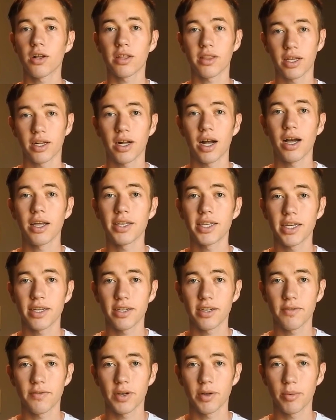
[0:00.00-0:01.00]
at the
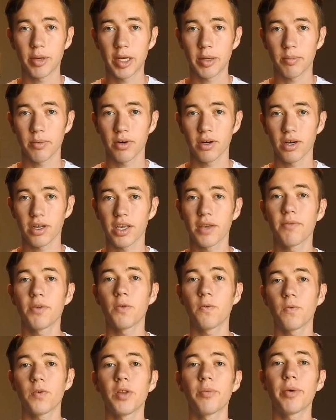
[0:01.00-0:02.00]
content of your paper and give you
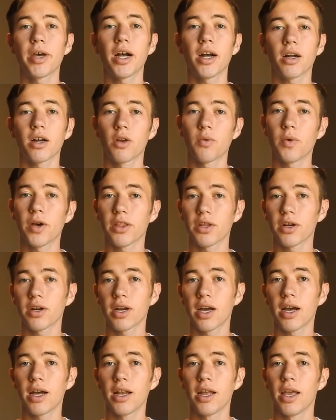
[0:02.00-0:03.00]
feedback on whether or
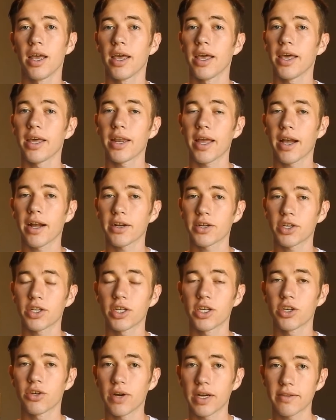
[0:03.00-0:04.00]
not it
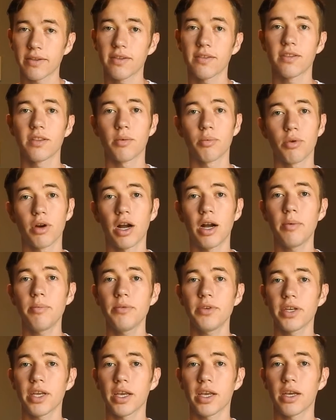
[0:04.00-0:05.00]
actually addresses the
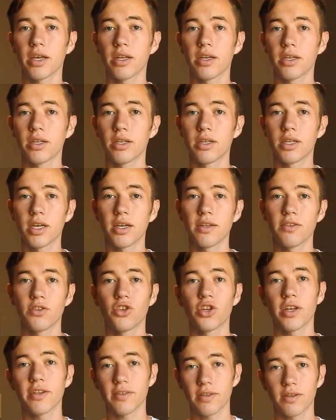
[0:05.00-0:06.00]
prompt and does
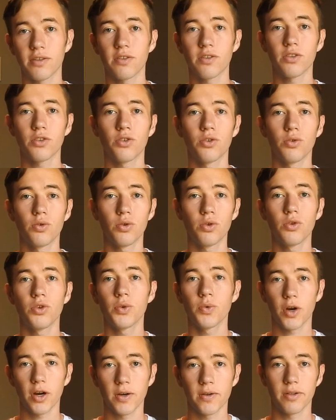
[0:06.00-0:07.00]
justice to who
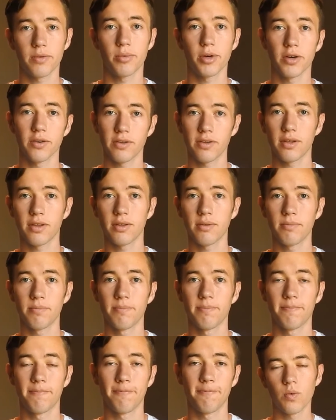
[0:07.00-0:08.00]
you are as a person.
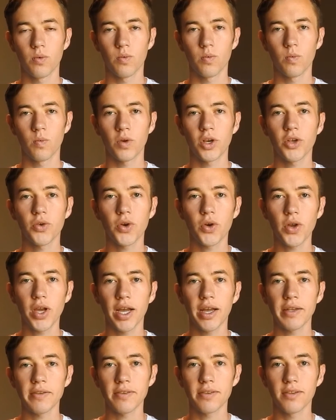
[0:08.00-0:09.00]
When you go to
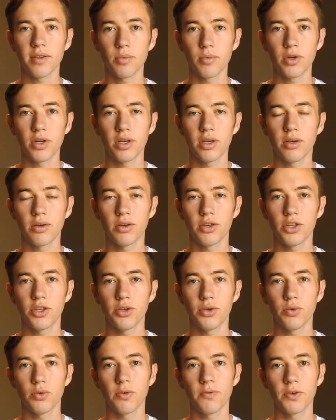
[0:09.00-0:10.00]
ask someone
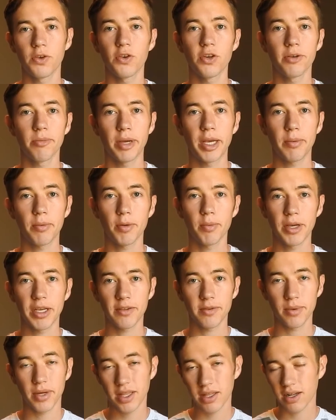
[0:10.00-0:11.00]
to review your paper
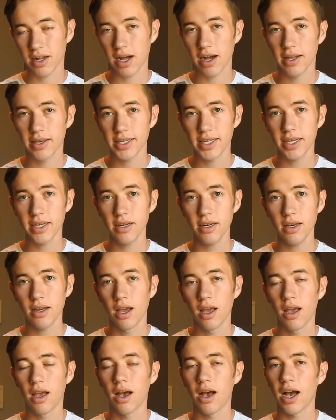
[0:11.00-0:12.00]
based upon the content,
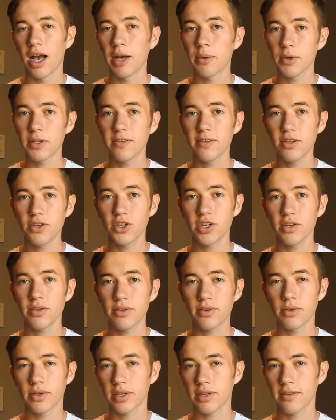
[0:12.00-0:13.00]
I would
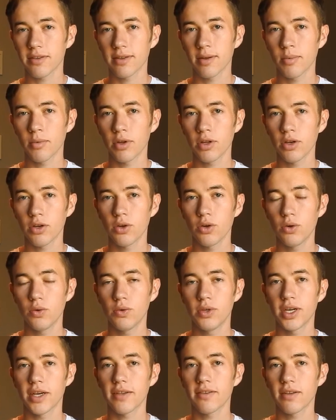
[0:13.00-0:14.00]
suggest going to someone who
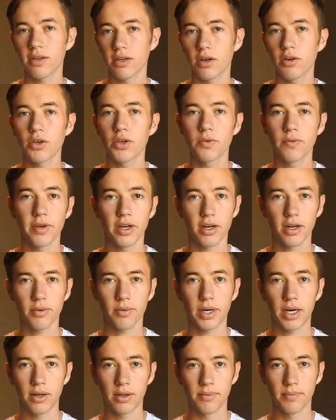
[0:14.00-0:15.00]
doesn't know you very
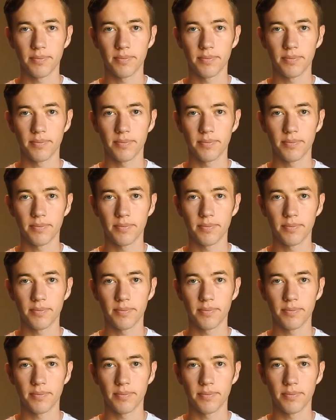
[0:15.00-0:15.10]
well.